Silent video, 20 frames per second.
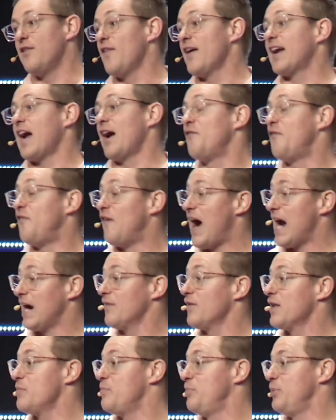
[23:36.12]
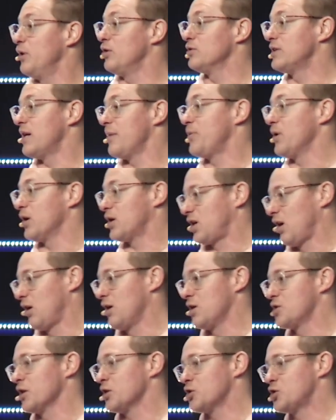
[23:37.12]
like, I finally build up the
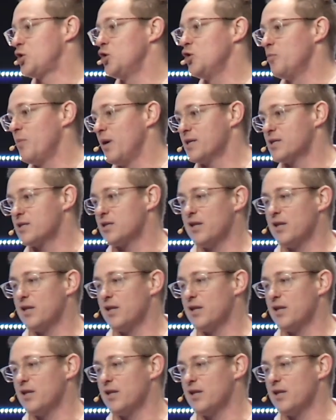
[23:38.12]
courage, like, two months